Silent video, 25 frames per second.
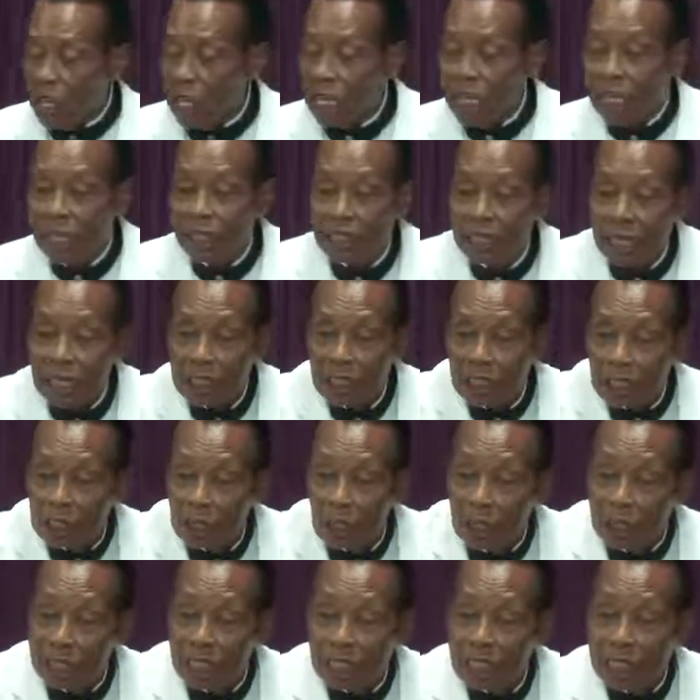thinking that she
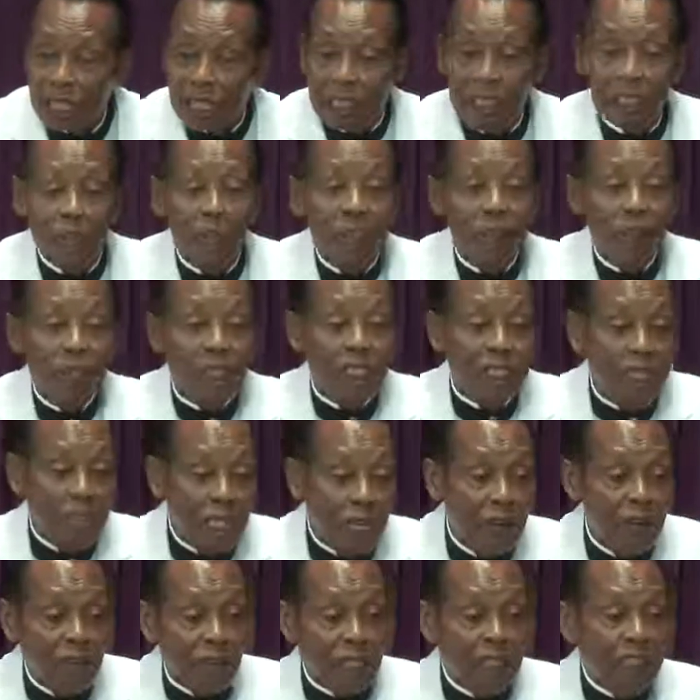used to think
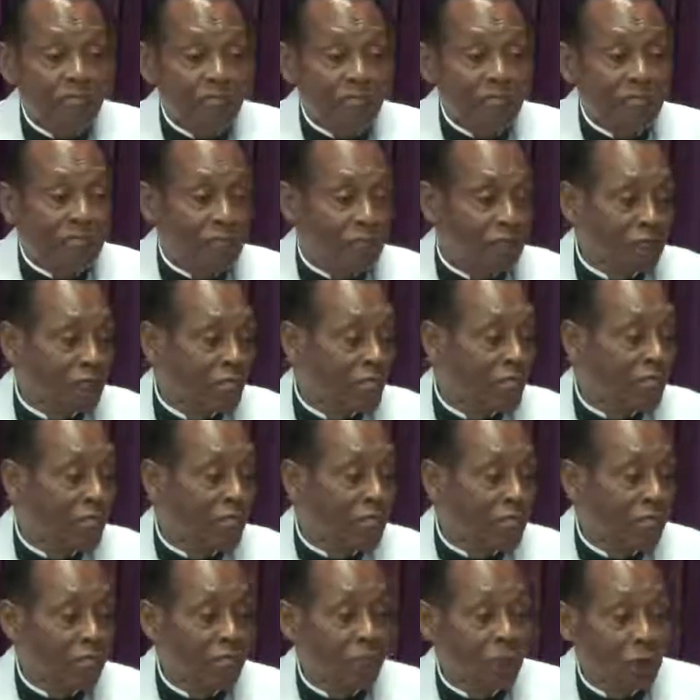deliverance is,
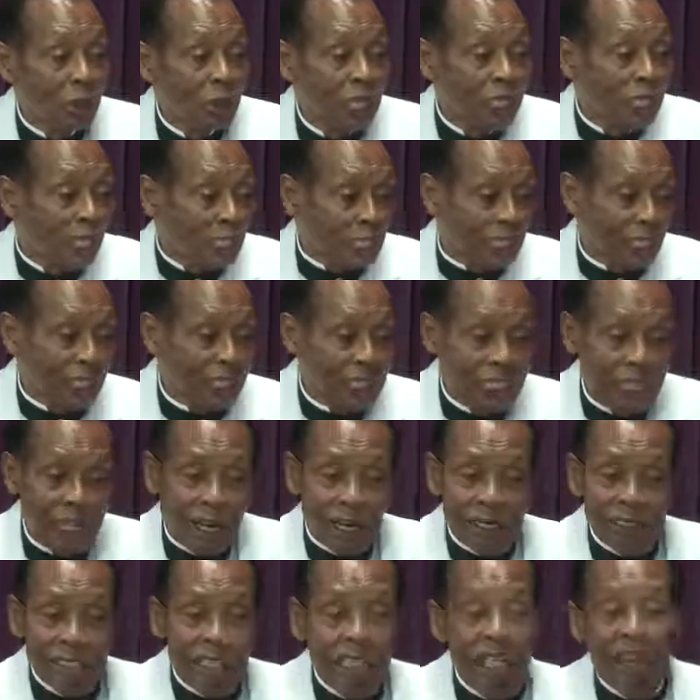can do anything.
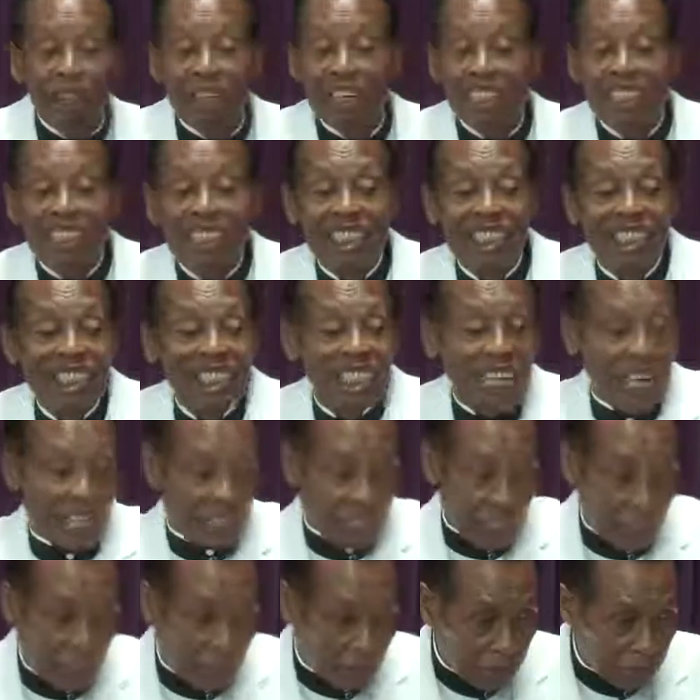No, deliverance is
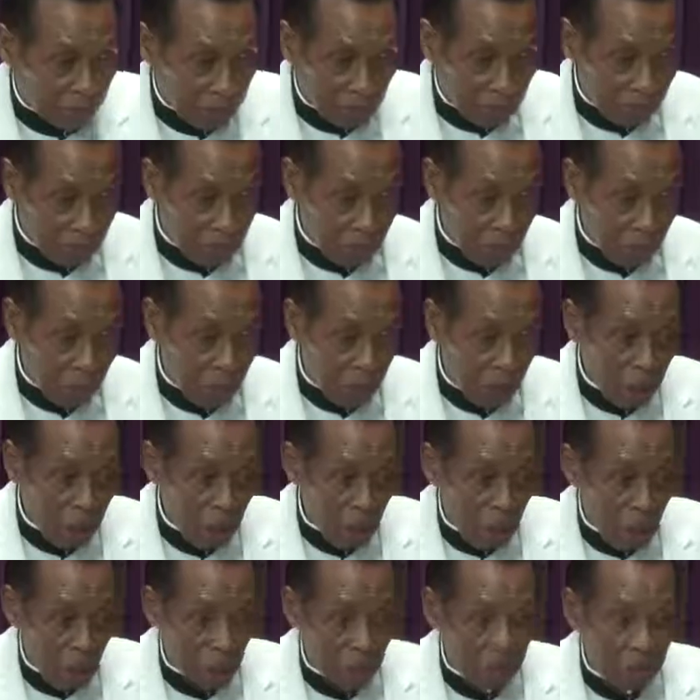nothing.
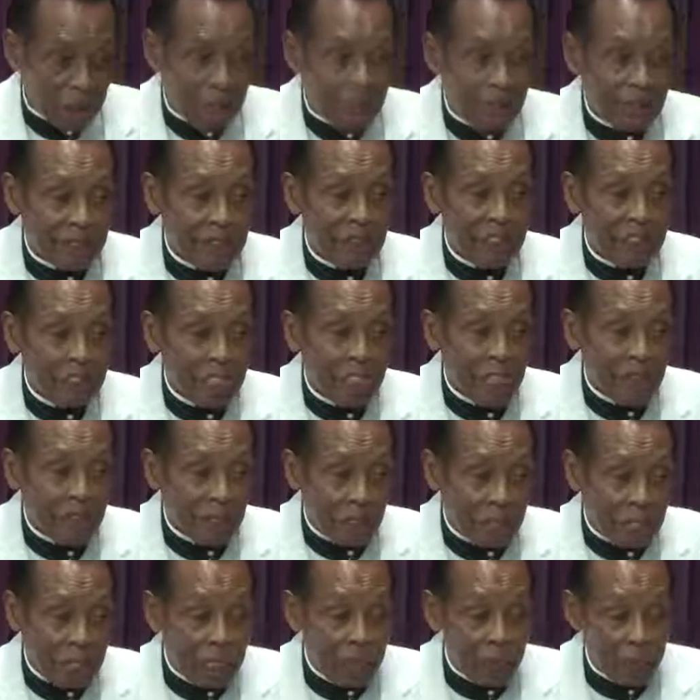Because
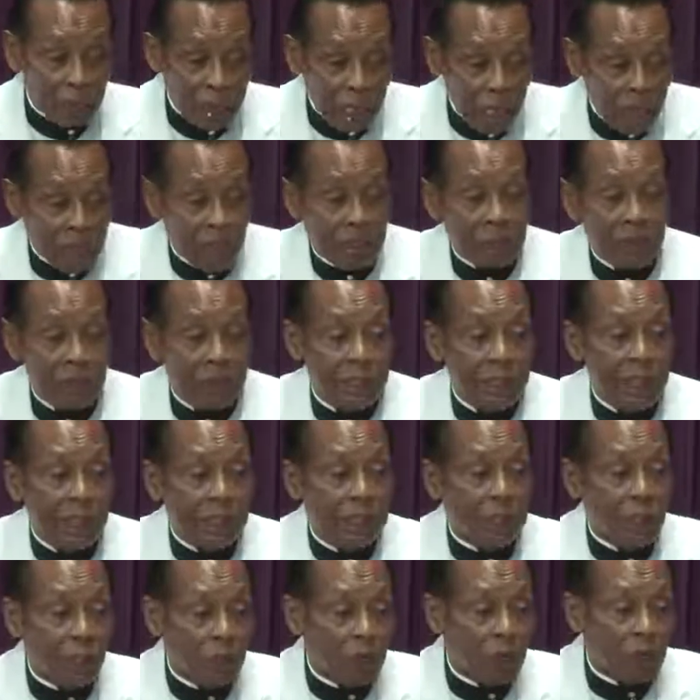you can deliver today,
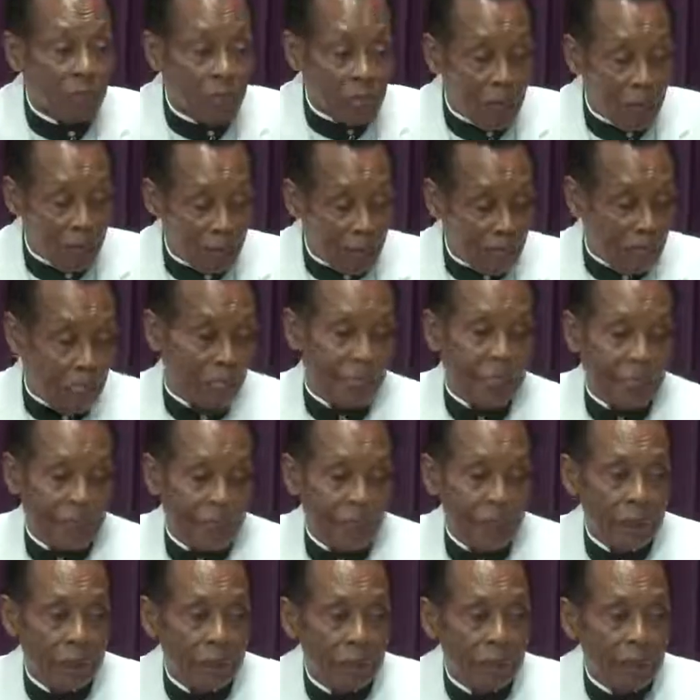tomorrow come back
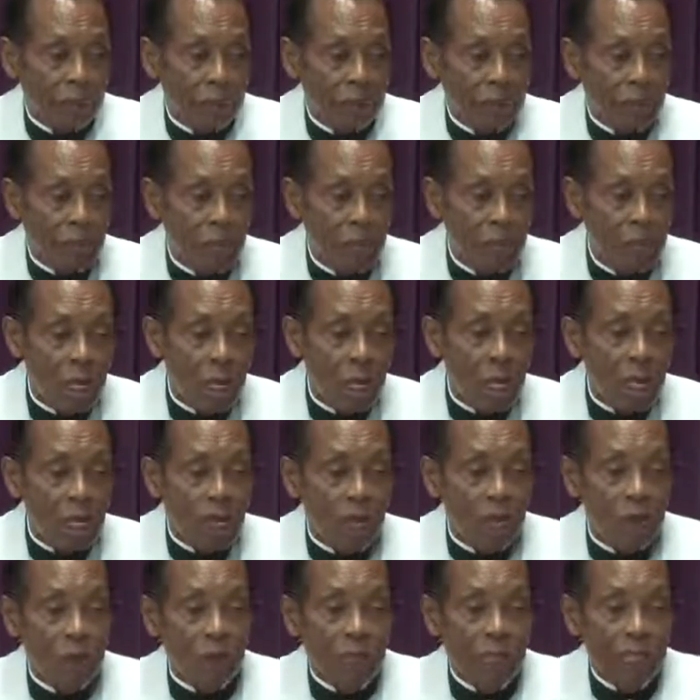again.
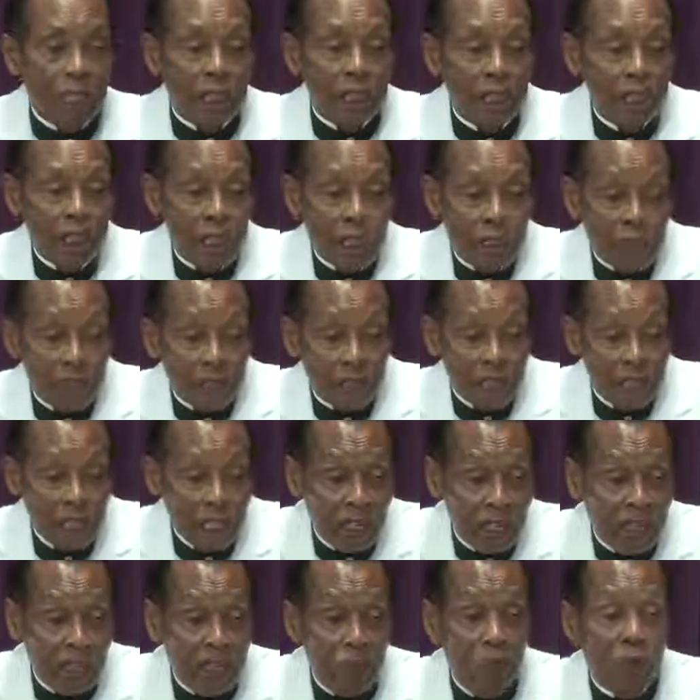You need to have
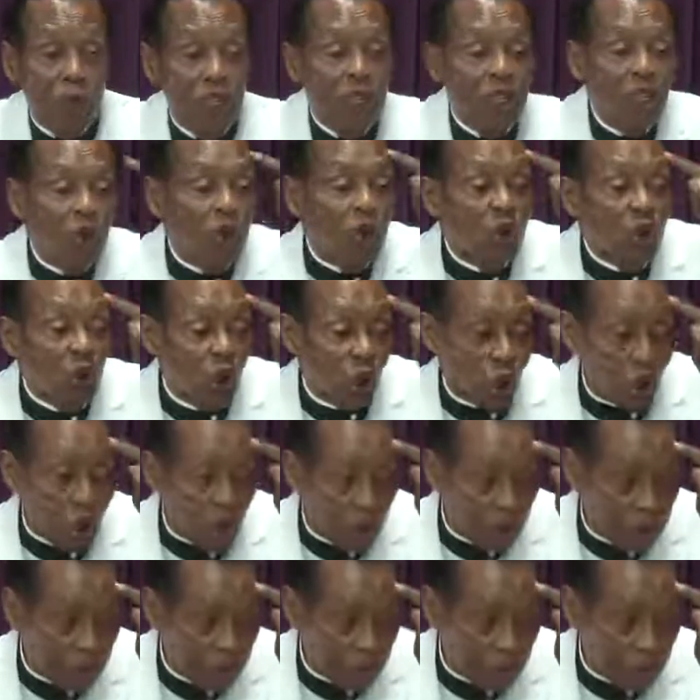deliverance when you know.